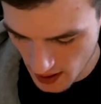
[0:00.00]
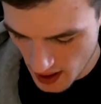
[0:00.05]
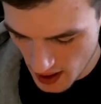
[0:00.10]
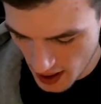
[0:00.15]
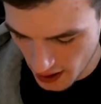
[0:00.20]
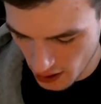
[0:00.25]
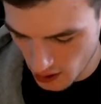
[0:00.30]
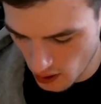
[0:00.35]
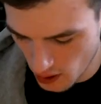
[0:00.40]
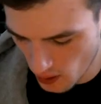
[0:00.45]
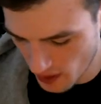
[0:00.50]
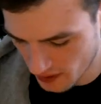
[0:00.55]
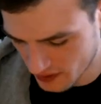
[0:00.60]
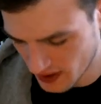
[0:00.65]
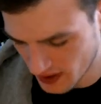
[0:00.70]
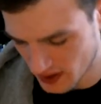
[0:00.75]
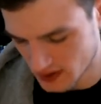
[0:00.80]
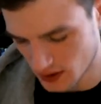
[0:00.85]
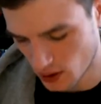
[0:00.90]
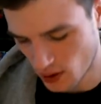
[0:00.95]
I don't know if
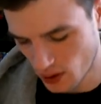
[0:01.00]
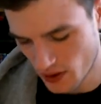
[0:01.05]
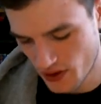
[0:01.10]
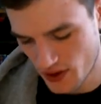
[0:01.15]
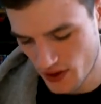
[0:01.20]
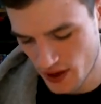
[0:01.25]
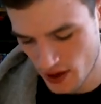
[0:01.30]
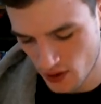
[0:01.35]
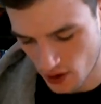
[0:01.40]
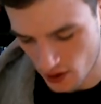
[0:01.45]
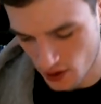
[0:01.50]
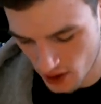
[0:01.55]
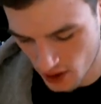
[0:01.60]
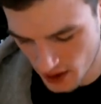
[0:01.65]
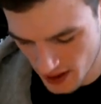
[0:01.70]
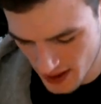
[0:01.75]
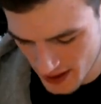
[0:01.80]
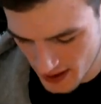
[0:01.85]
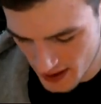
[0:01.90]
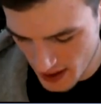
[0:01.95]
that's a good thing or
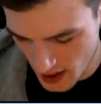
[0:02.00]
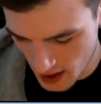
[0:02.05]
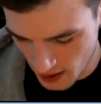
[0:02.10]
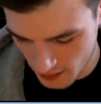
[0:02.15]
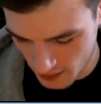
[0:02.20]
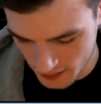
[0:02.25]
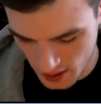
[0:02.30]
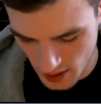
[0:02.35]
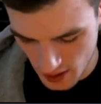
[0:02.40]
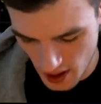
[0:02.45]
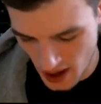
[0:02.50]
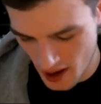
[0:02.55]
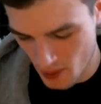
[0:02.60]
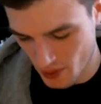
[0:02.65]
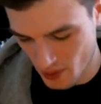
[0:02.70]
not. In the end of the day,